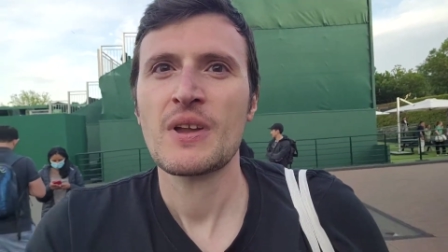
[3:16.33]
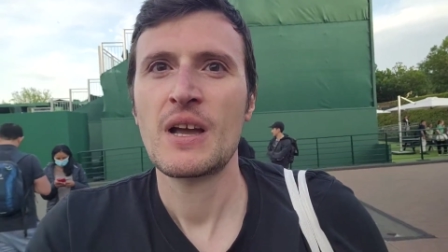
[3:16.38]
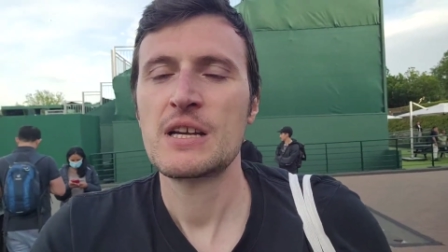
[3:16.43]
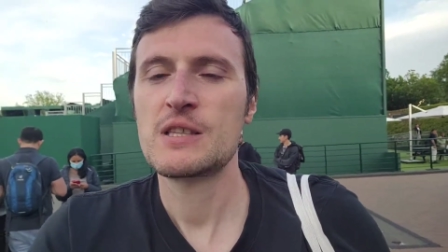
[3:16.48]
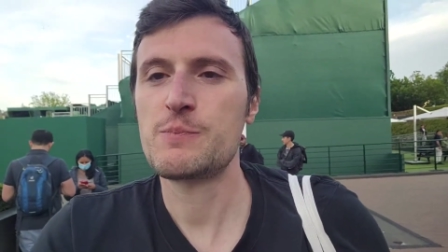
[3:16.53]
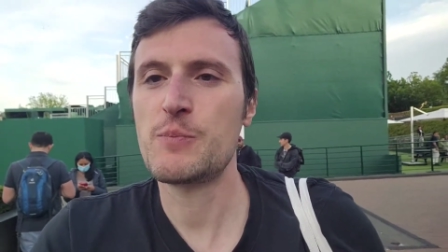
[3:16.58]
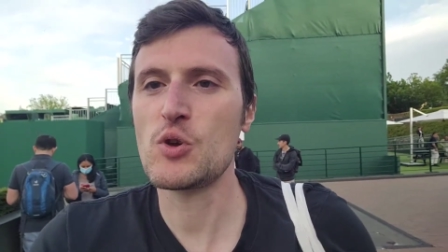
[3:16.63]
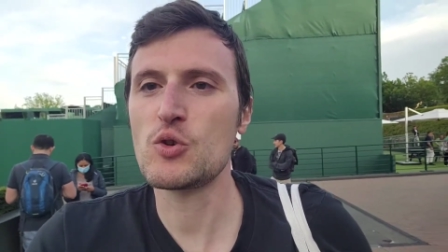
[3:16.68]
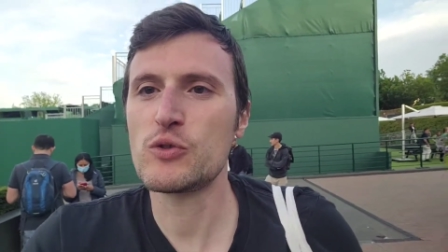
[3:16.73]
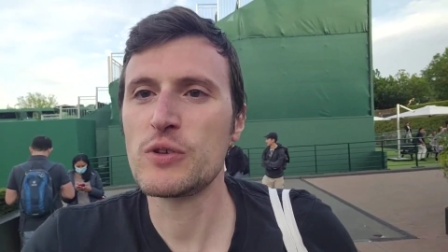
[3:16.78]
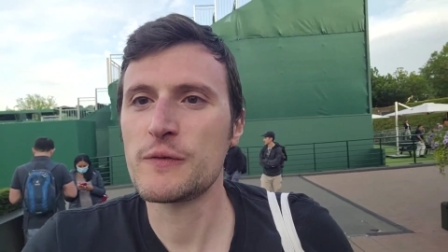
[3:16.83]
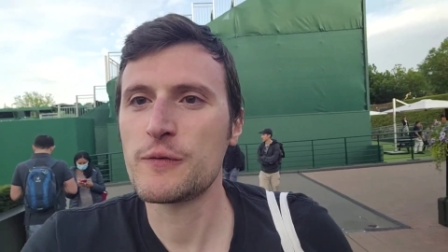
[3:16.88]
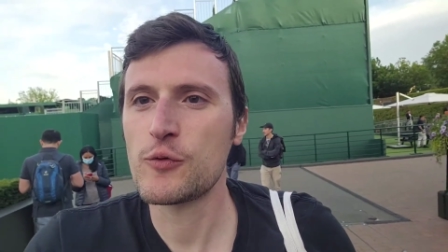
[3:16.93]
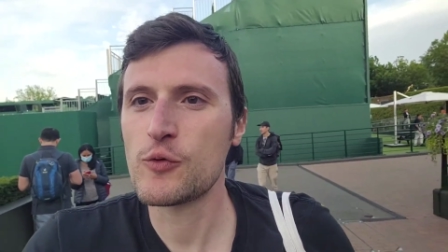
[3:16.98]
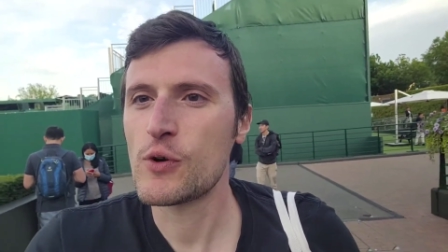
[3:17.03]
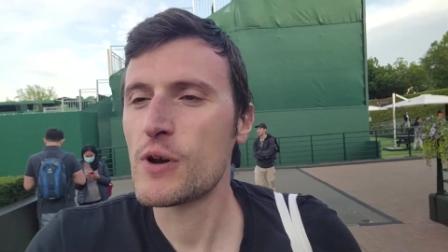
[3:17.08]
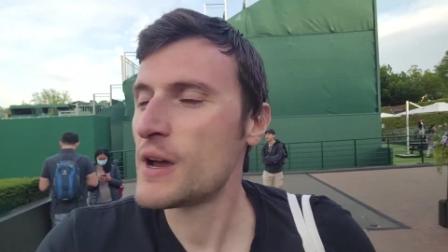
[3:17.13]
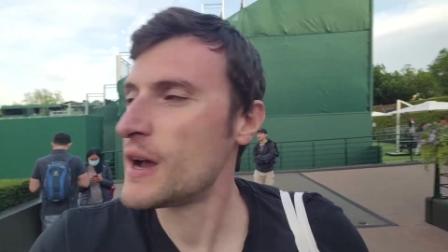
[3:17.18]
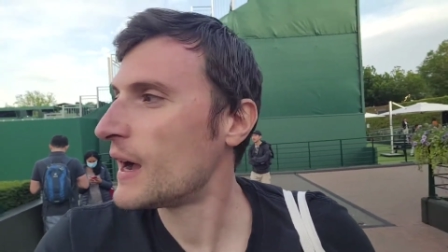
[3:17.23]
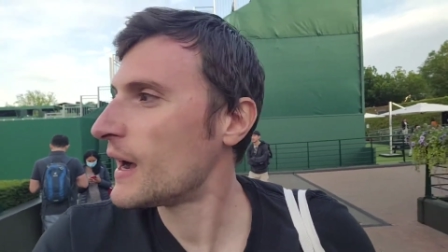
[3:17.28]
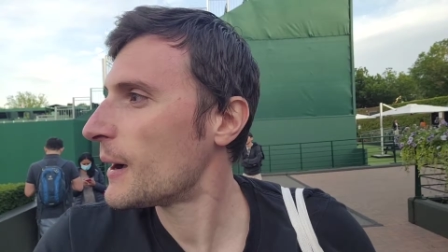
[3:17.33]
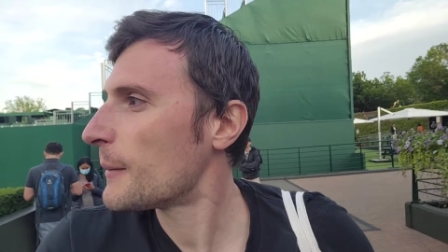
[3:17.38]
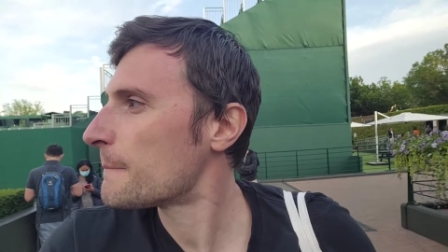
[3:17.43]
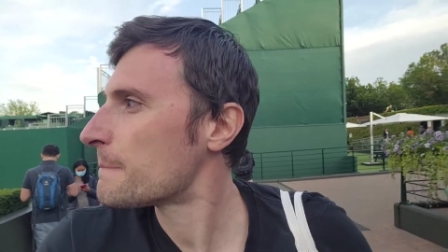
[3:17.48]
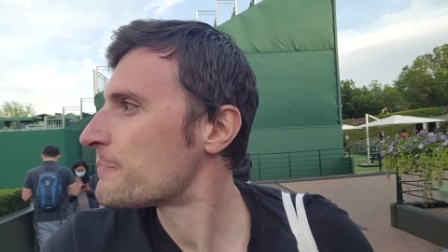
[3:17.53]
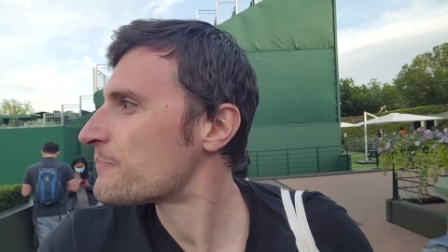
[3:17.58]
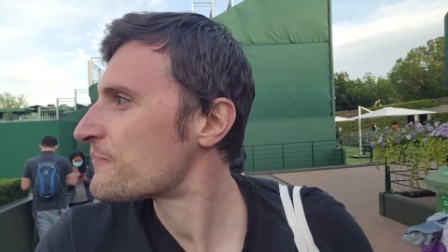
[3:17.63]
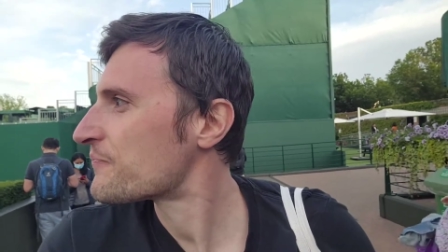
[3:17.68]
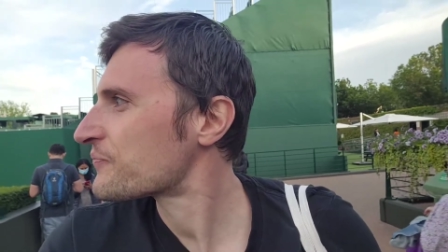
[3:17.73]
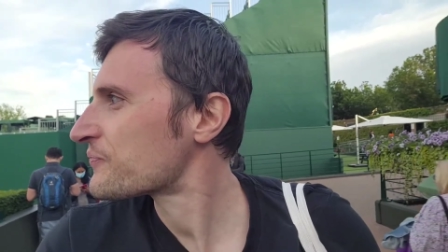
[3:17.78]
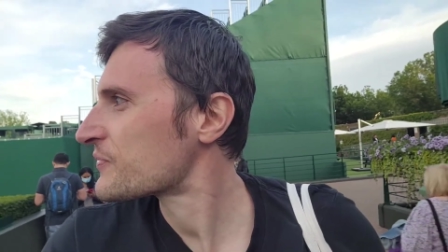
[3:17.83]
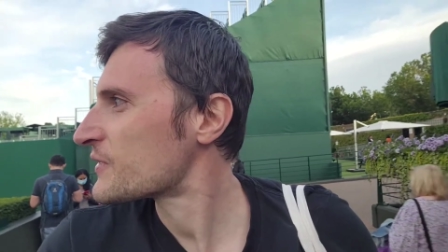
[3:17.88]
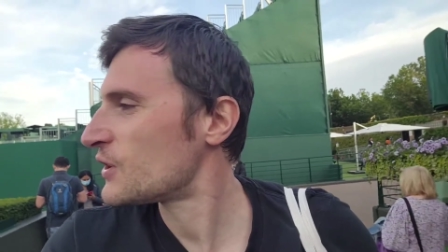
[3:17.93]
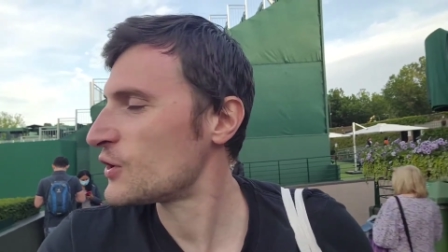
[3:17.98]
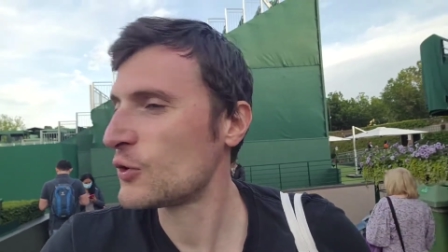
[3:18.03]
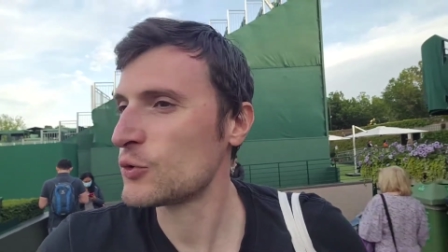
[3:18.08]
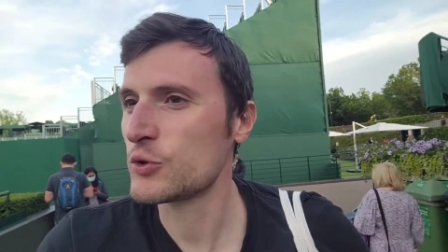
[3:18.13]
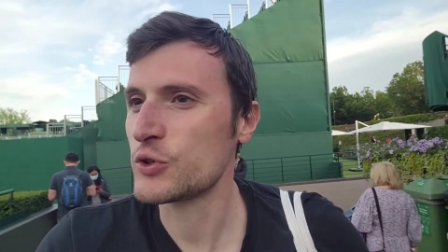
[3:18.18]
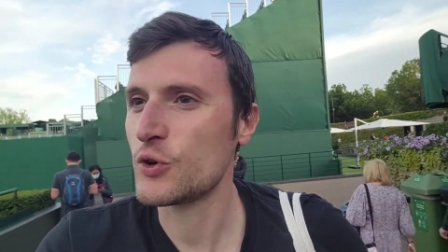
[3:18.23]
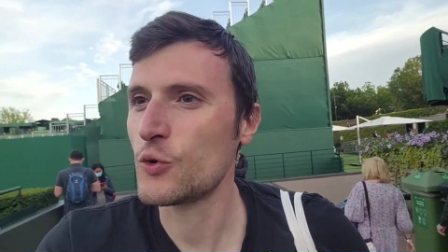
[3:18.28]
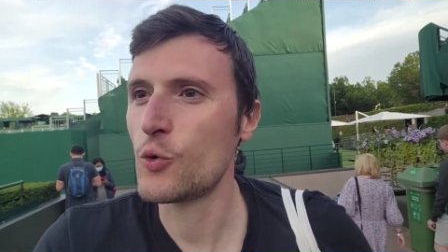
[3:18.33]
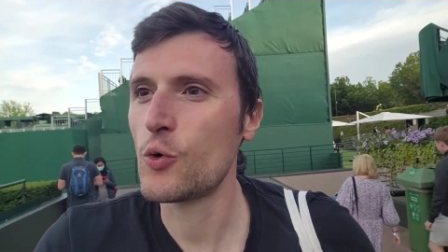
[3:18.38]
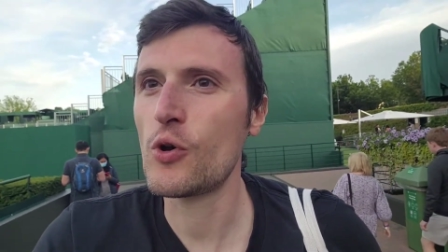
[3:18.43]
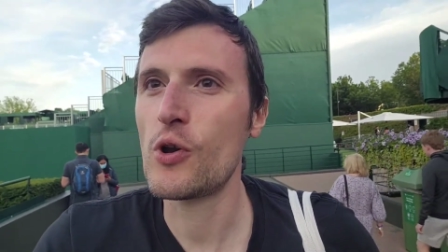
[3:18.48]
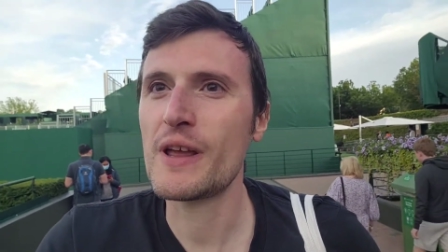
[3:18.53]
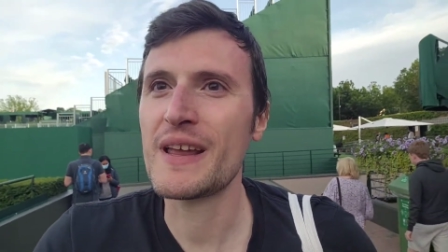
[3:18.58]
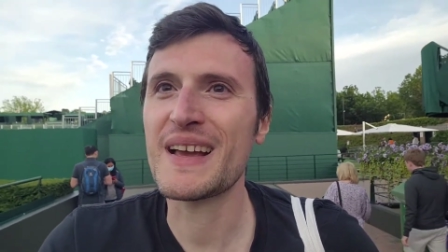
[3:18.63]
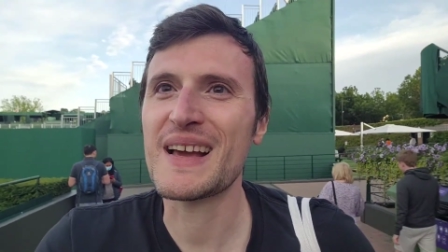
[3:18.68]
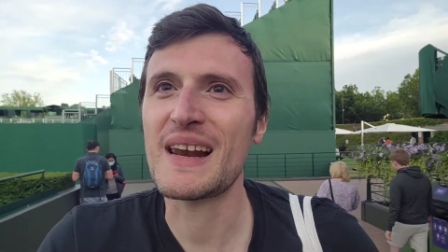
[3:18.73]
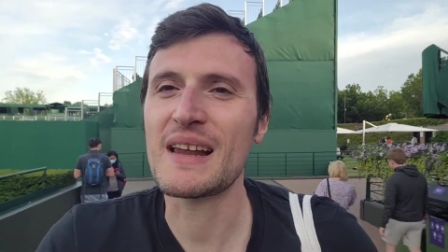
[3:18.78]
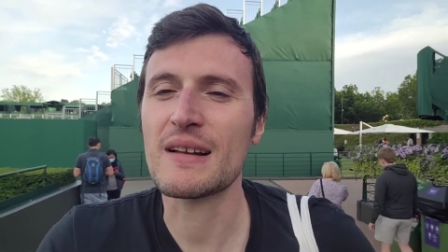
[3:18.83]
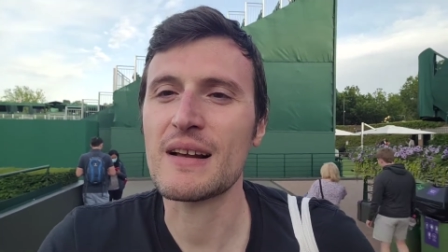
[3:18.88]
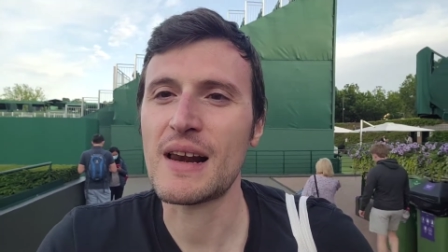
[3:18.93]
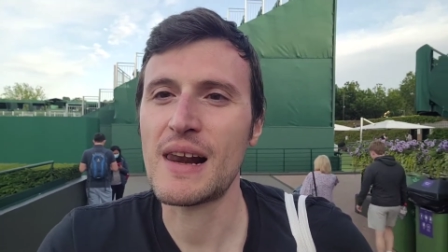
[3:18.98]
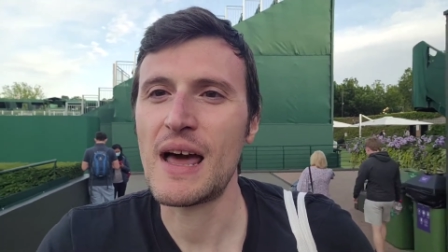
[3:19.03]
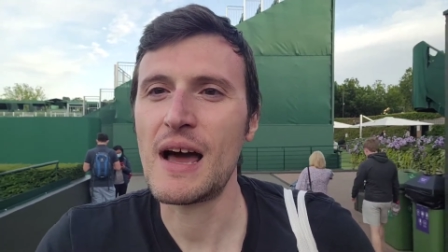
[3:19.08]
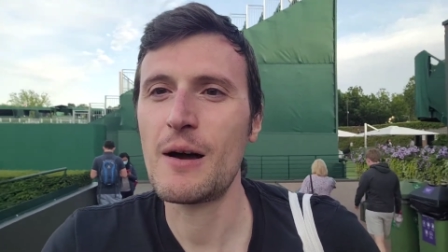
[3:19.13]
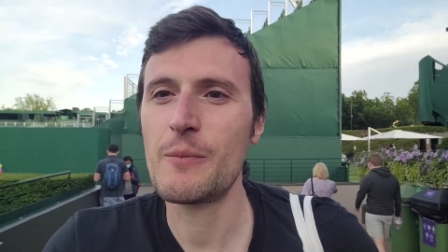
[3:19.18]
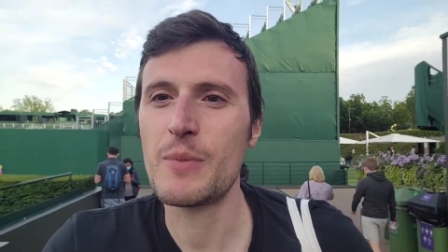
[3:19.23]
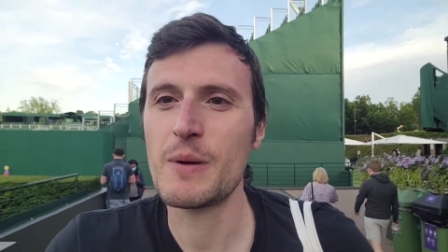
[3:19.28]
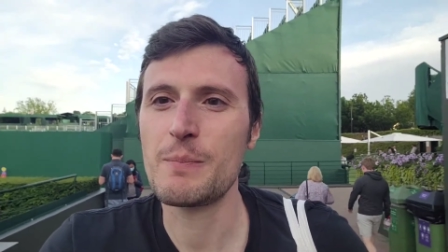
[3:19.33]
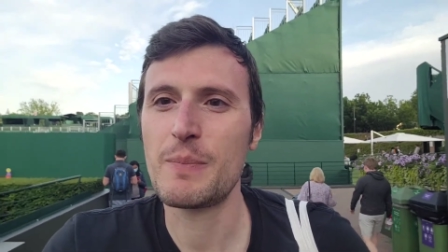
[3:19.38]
It's beautiful, you know, the All England club,